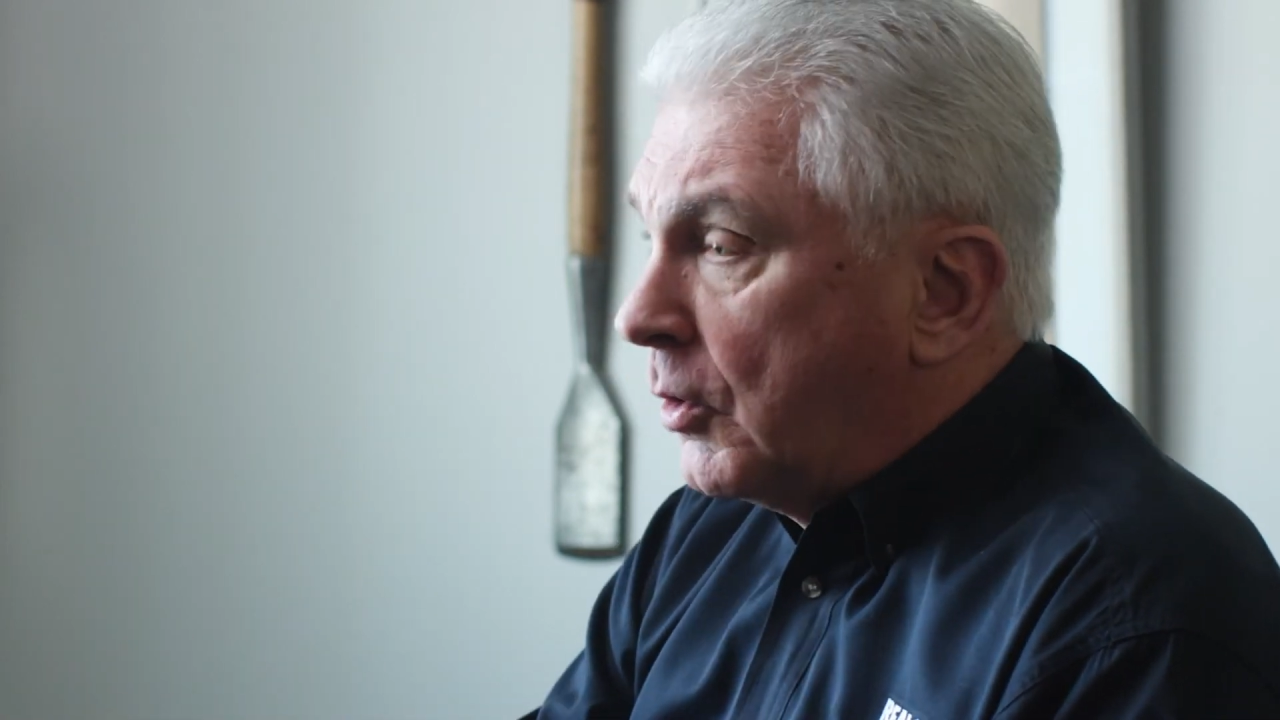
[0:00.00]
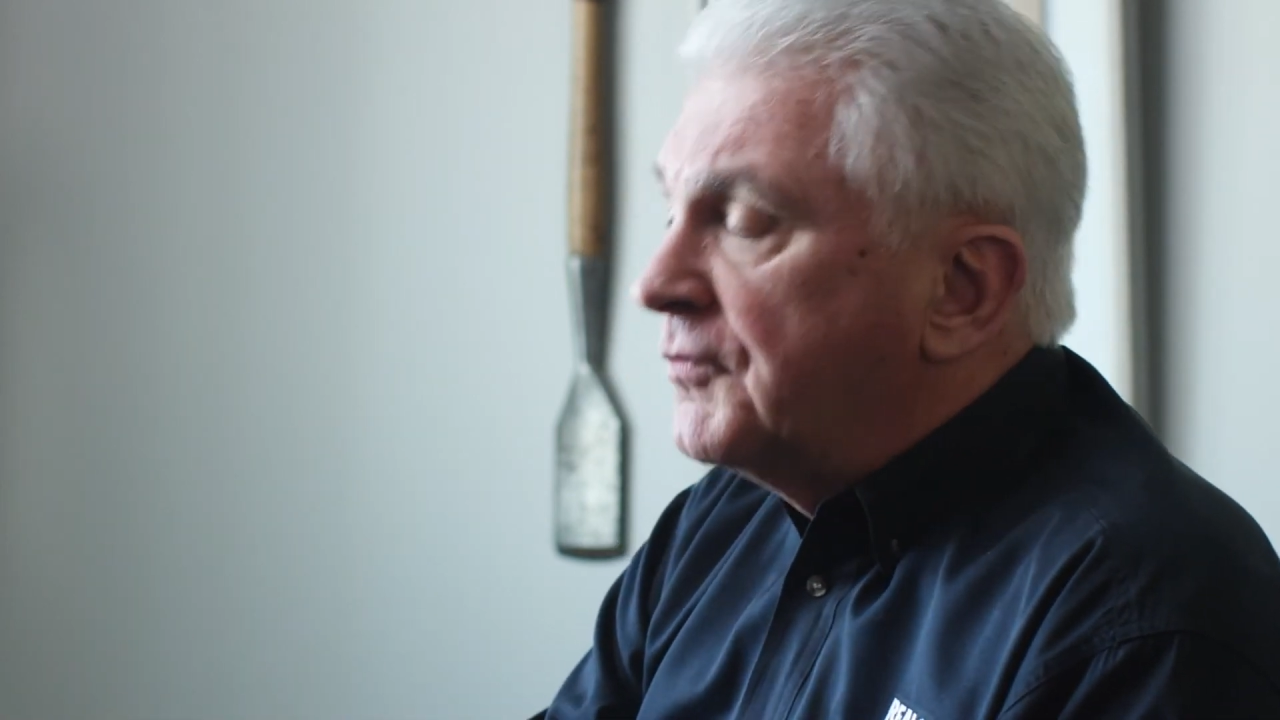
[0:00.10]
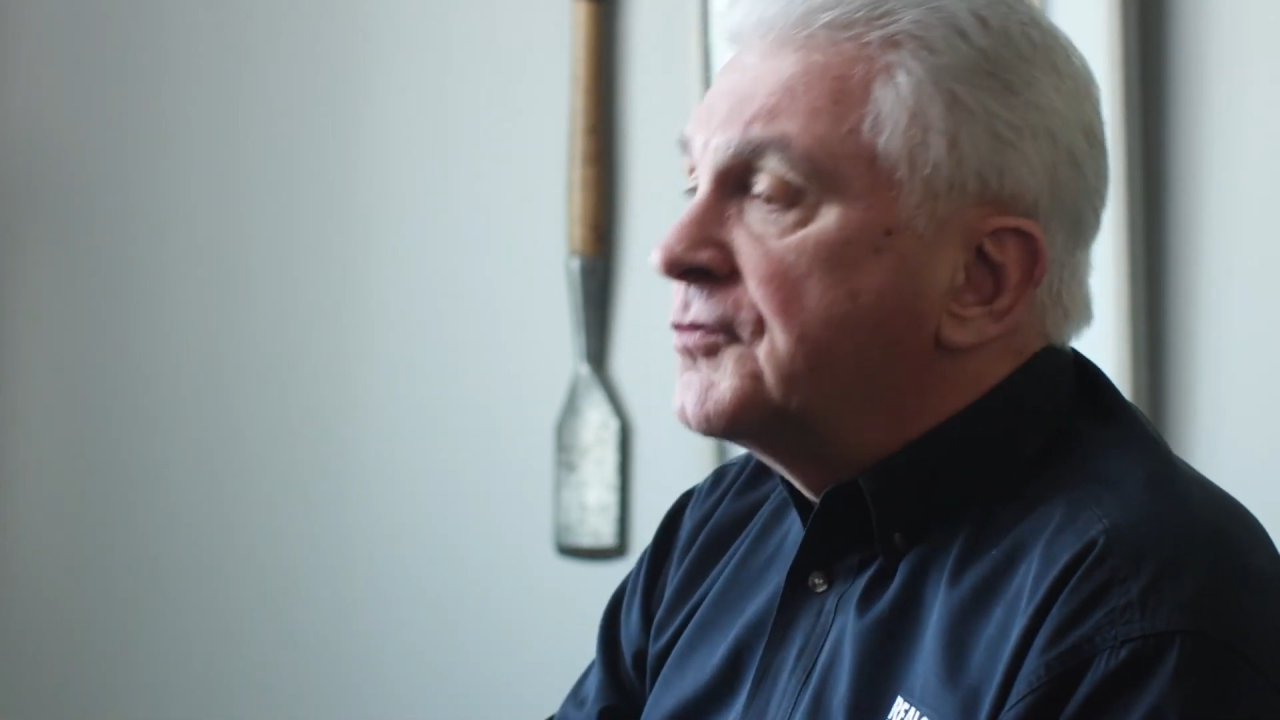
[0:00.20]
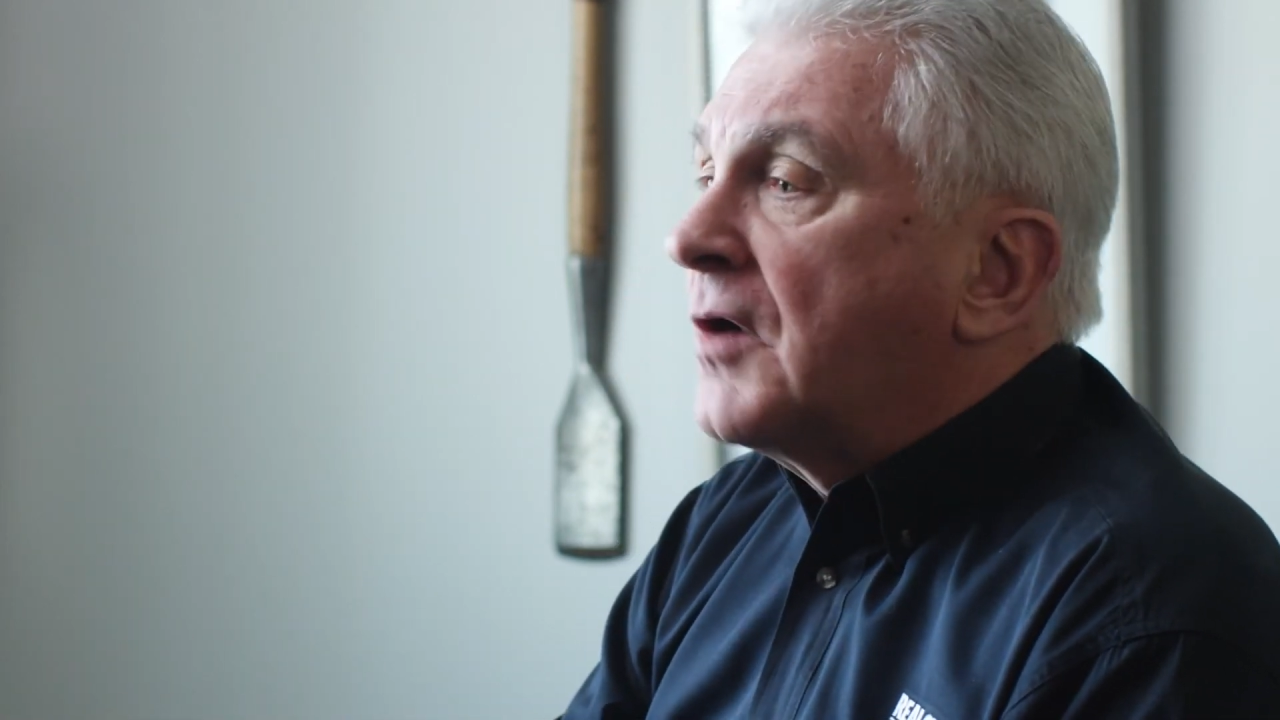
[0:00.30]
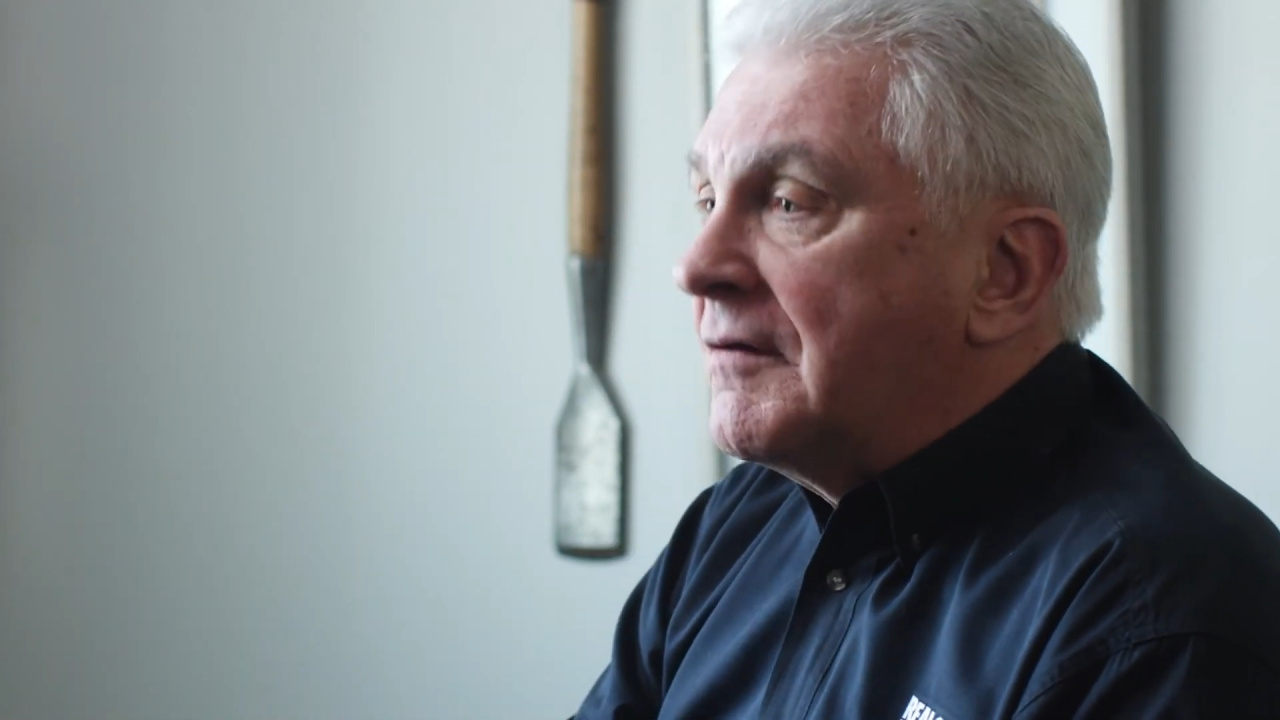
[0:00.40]

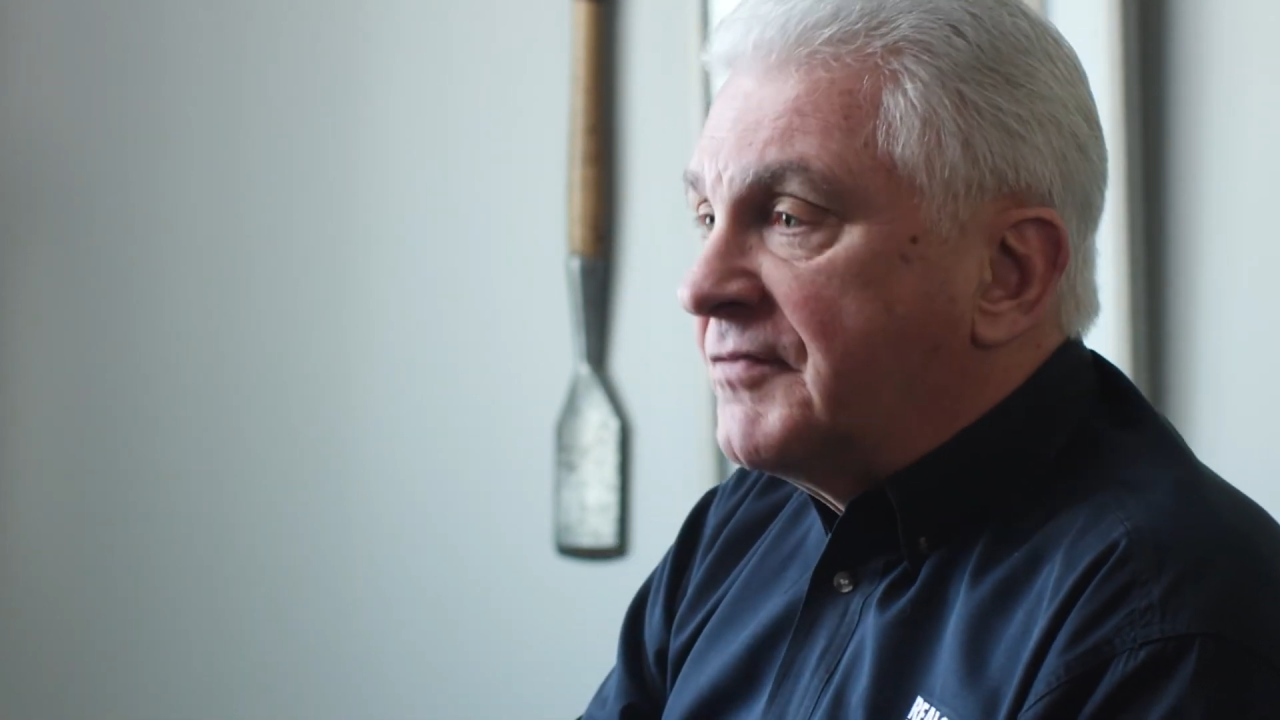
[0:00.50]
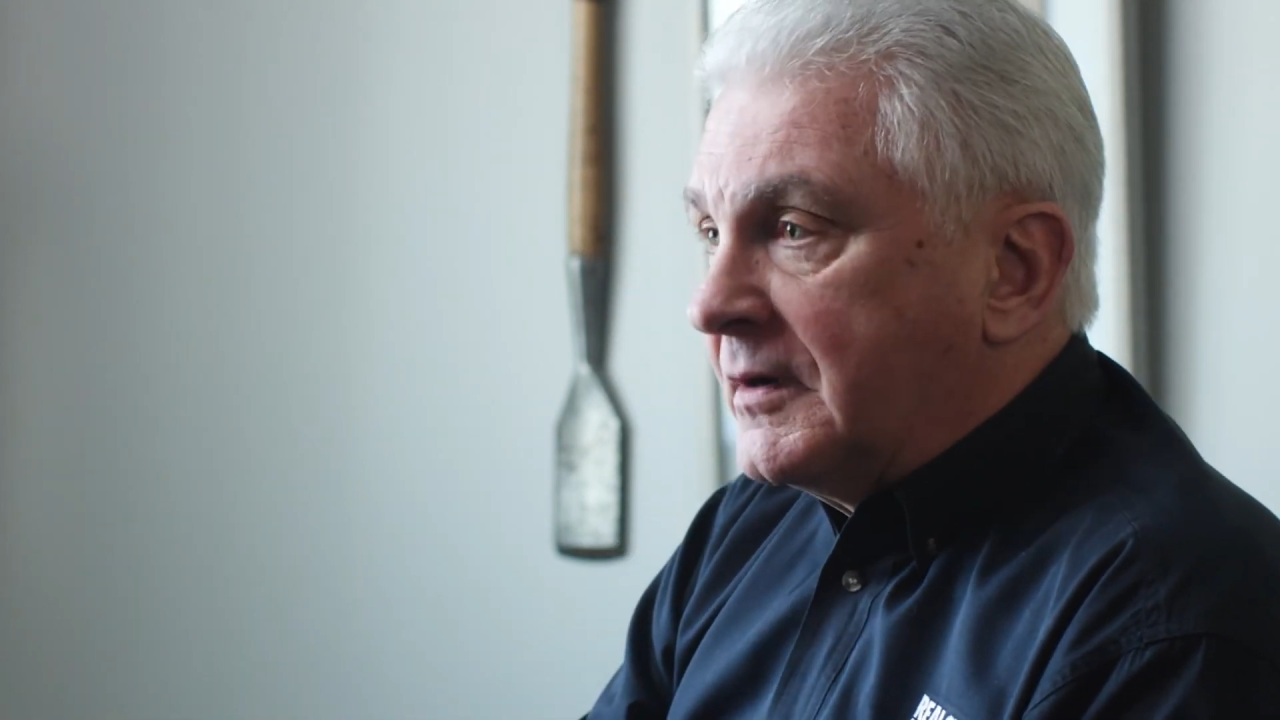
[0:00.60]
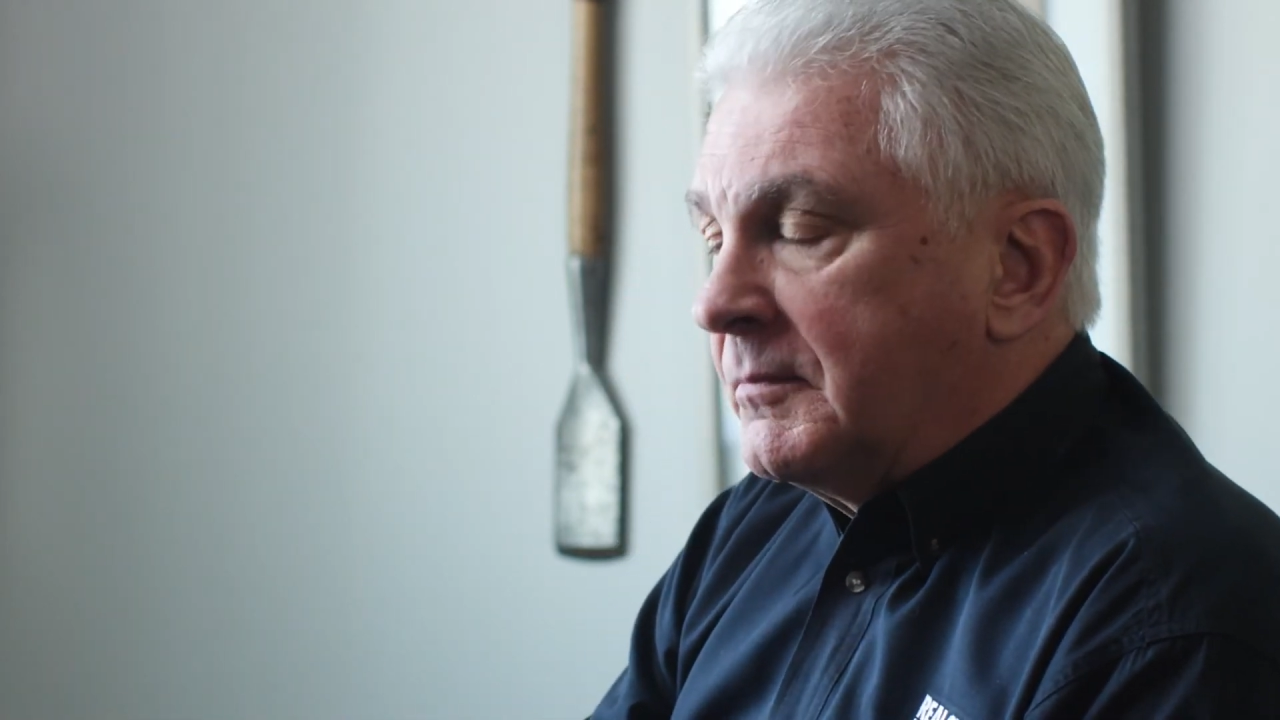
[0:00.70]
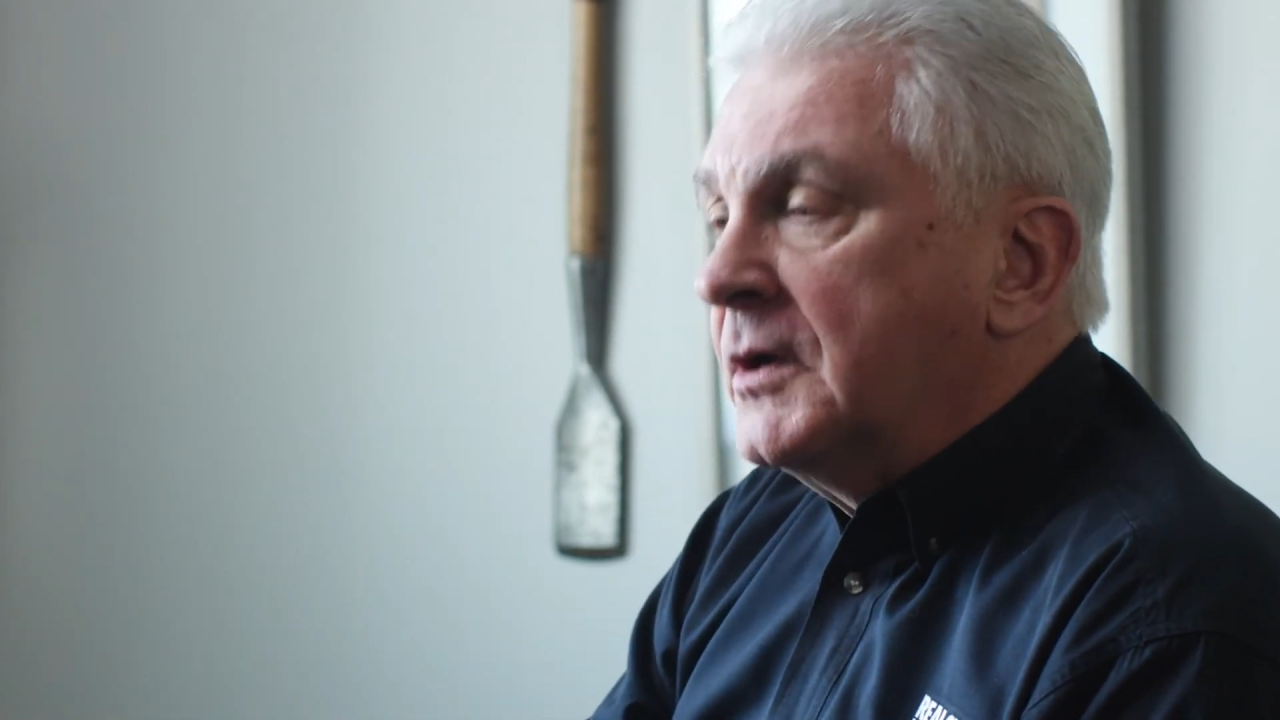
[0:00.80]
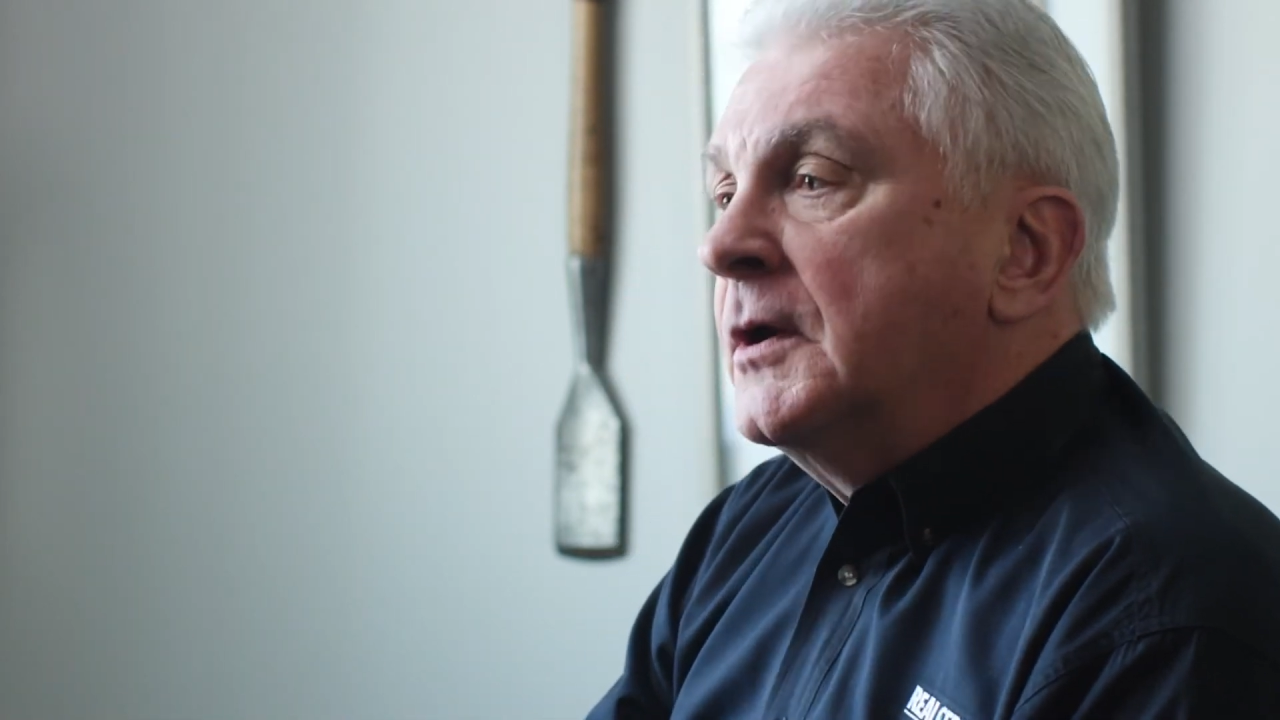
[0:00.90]
overdrive
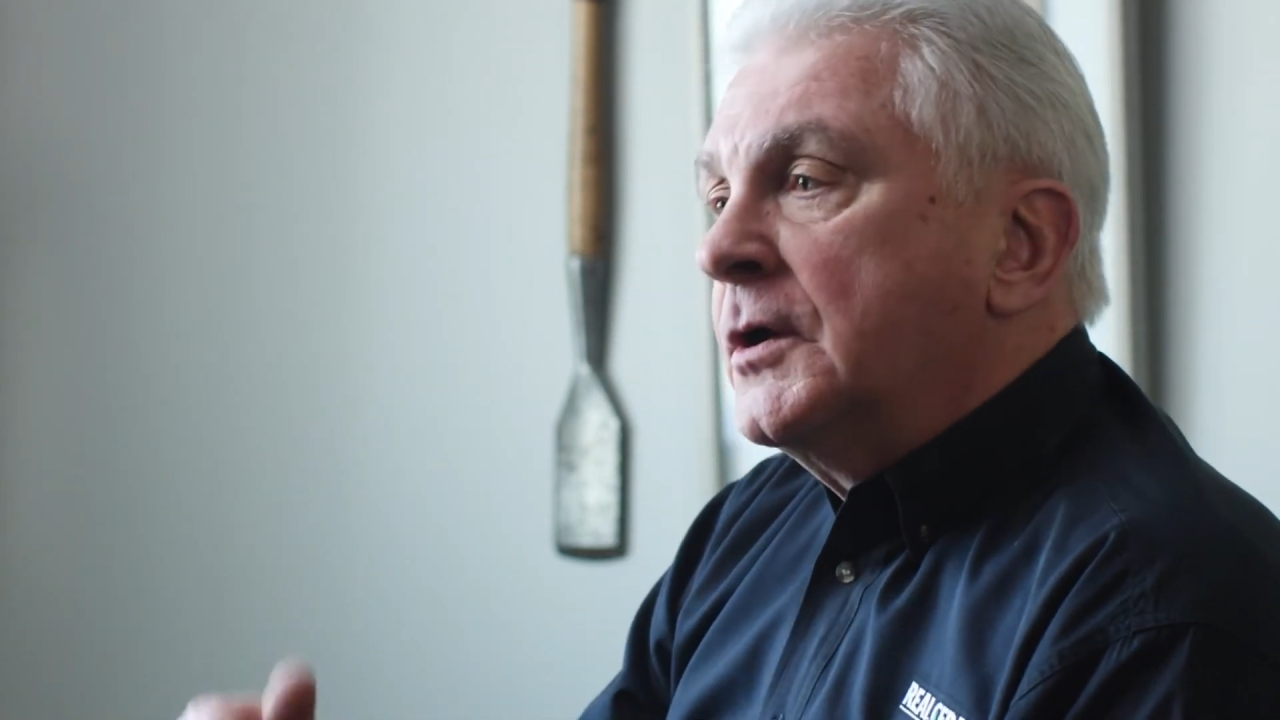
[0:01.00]
them,